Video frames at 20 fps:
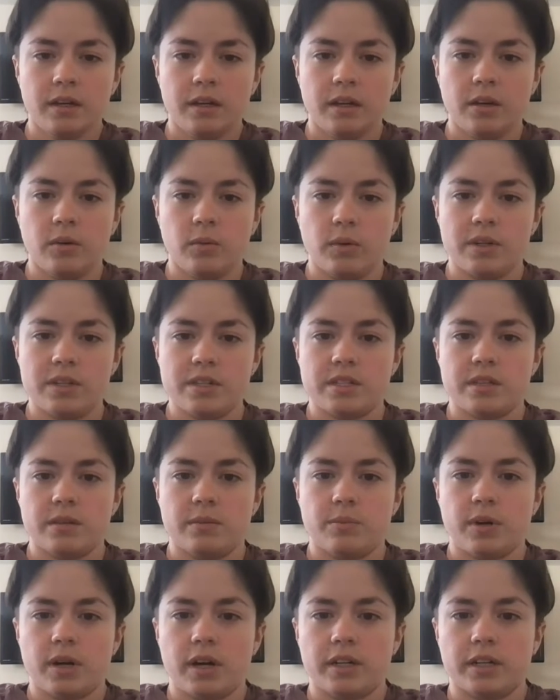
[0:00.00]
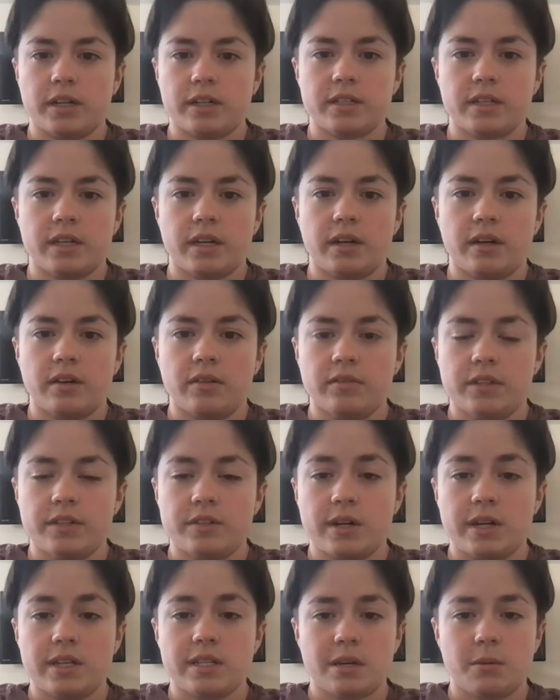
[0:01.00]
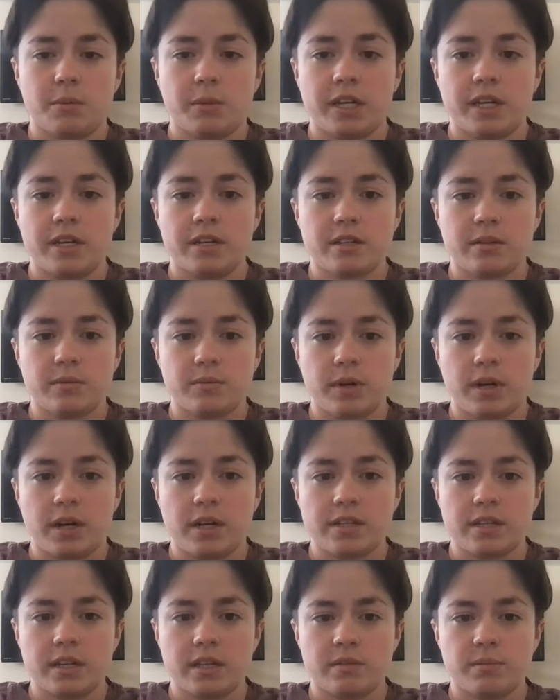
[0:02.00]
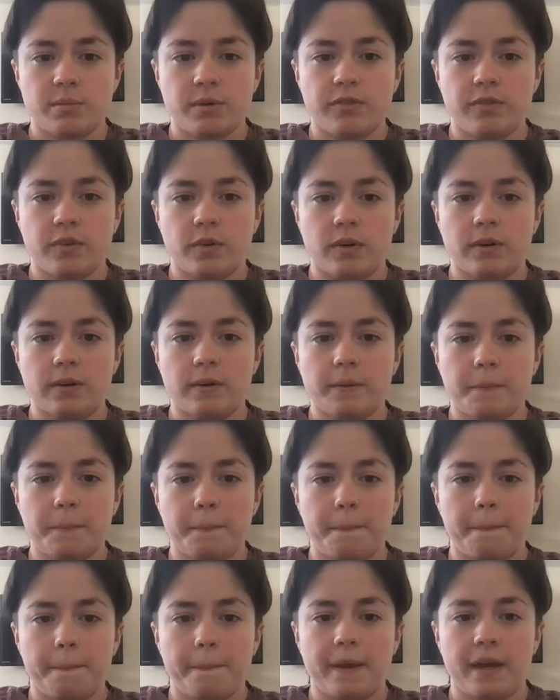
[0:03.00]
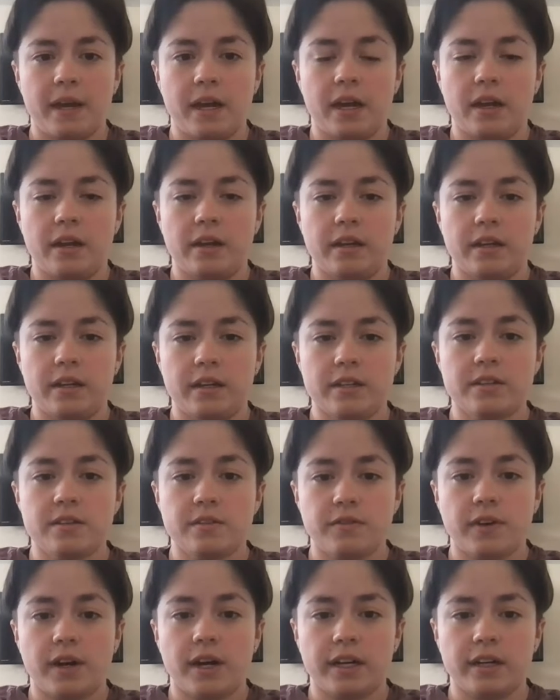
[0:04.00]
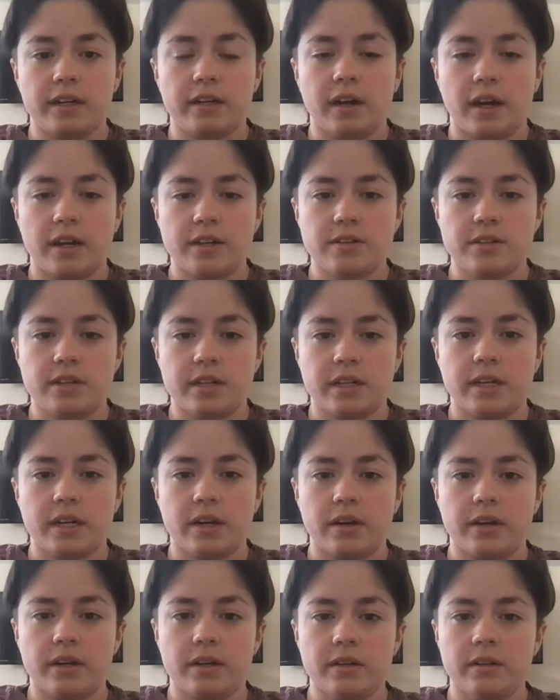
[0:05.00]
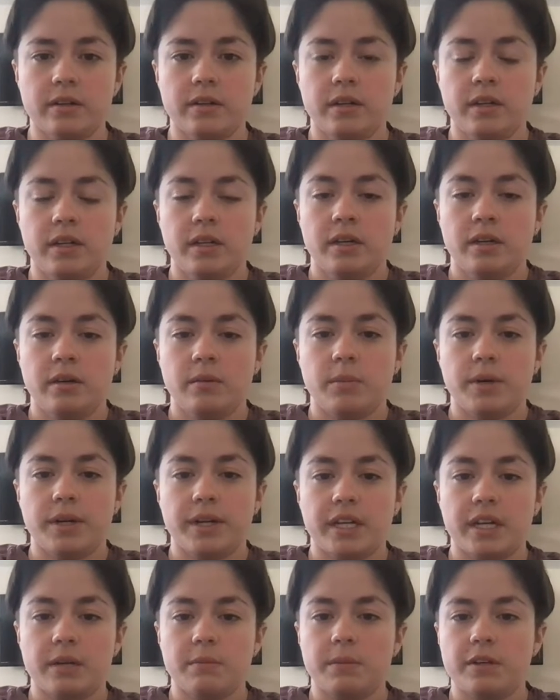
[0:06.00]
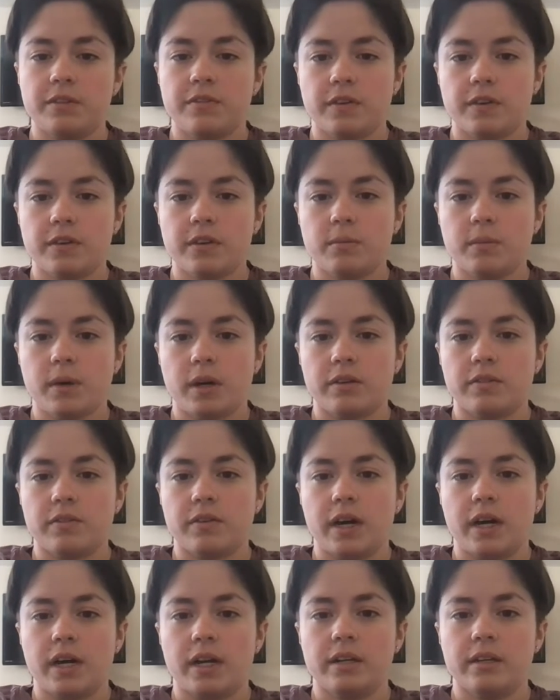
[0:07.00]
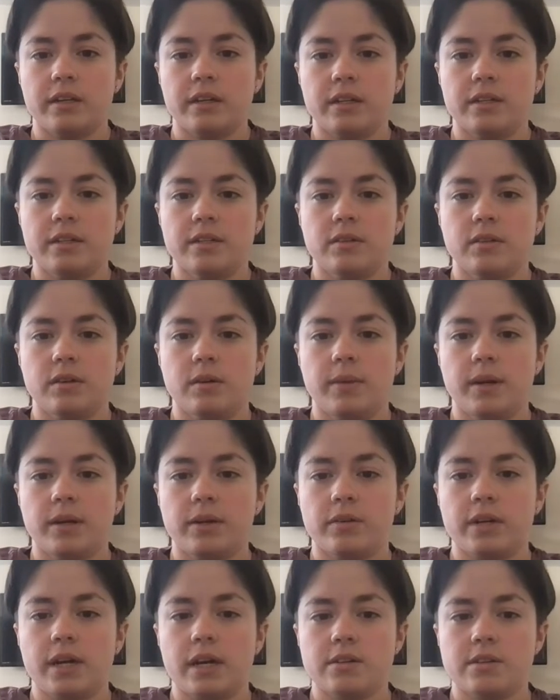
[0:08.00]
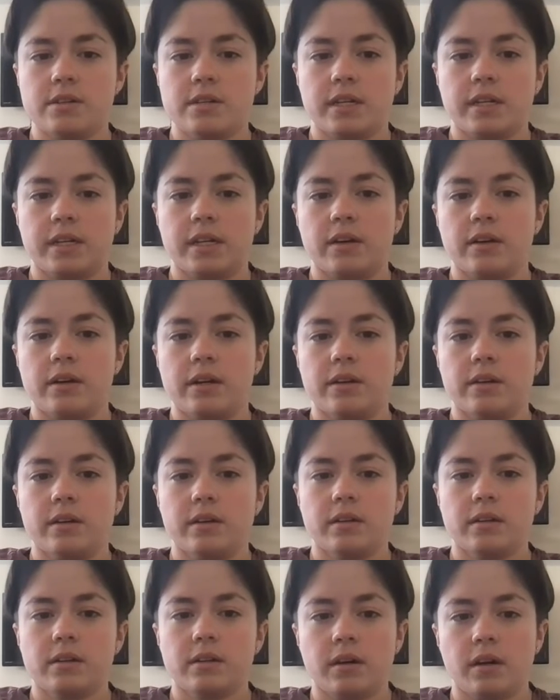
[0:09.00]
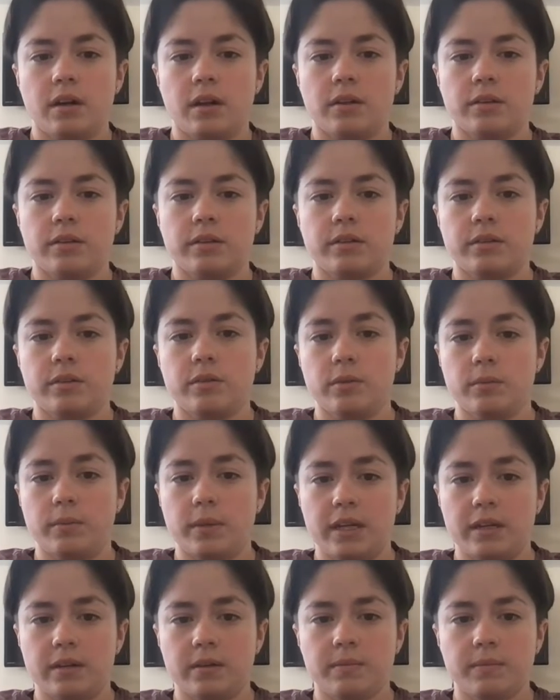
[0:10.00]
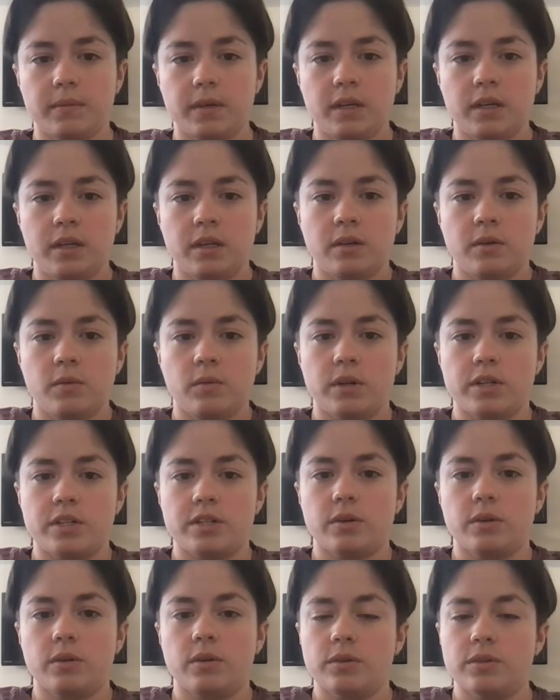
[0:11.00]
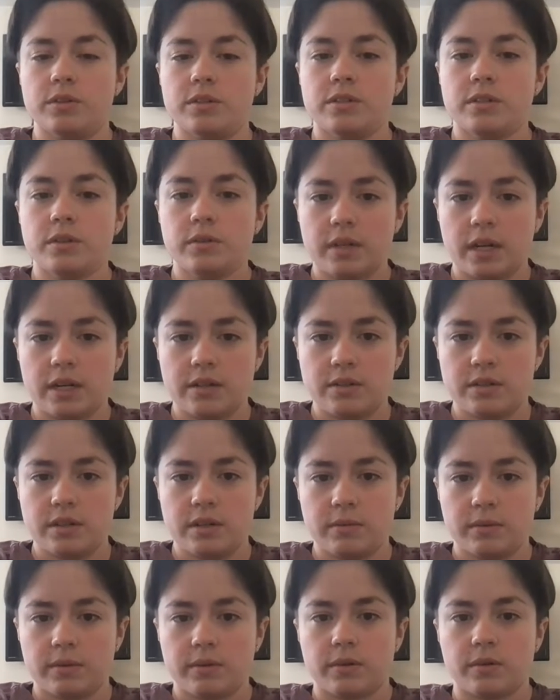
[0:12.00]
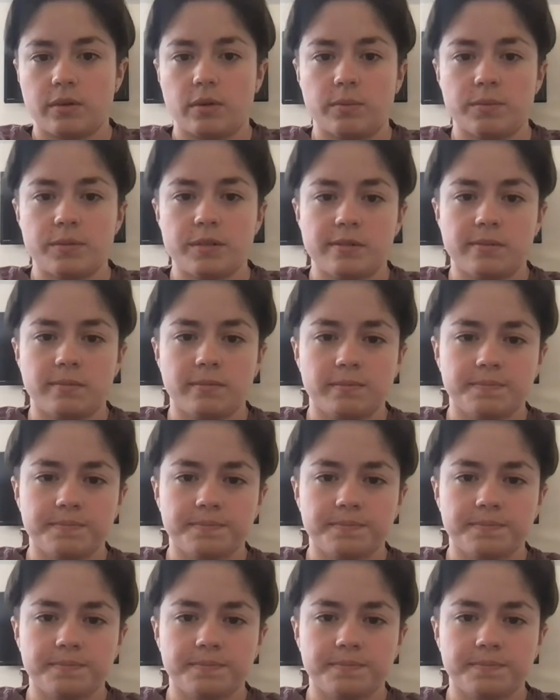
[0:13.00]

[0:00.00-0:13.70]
It was the product of the transamination process before, and it is a fine nitrogen carrier, but it can be further modified into a better nitrogen carrier called glutamine, which holds 2 nitrogen groups.